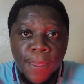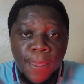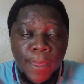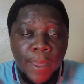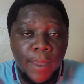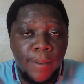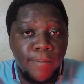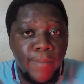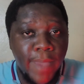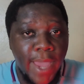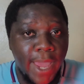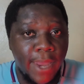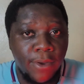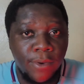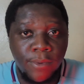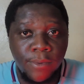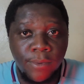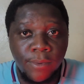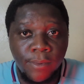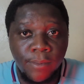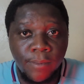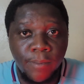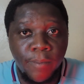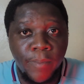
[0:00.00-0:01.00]
But man,
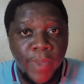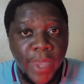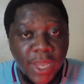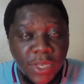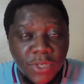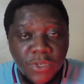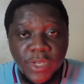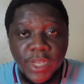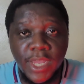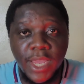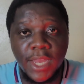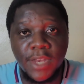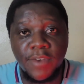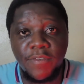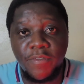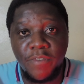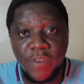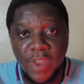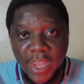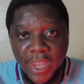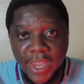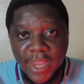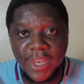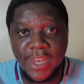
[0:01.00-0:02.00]
Pedri and
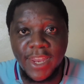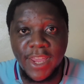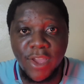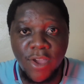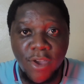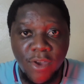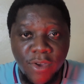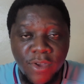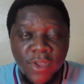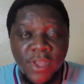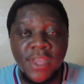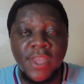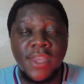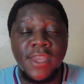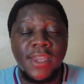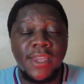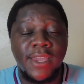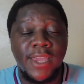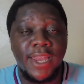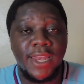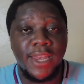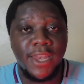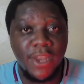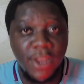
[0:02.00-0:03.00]
Frankie de Jong
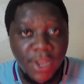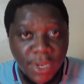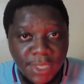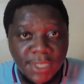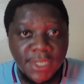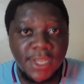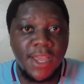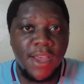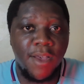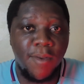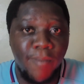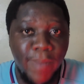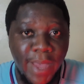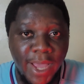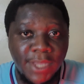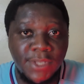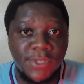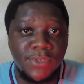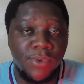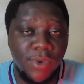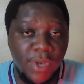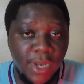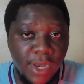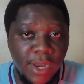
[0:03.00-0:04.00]
cannot come
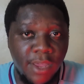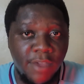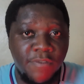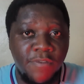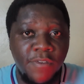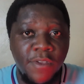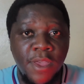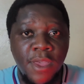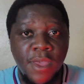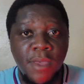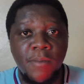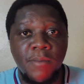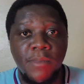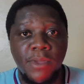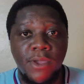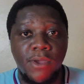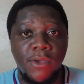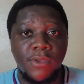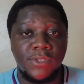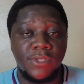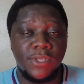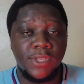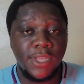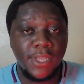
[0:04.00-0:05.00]
back soon enough,
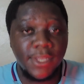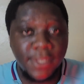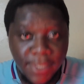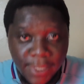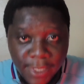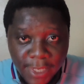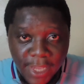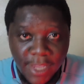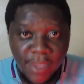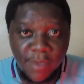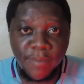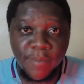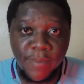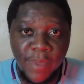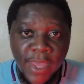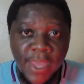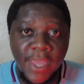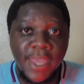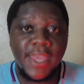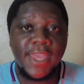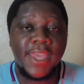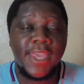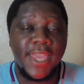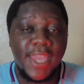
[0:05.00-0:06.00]
because this team
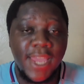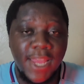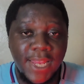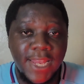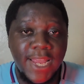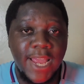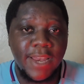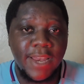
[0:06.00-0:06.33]
in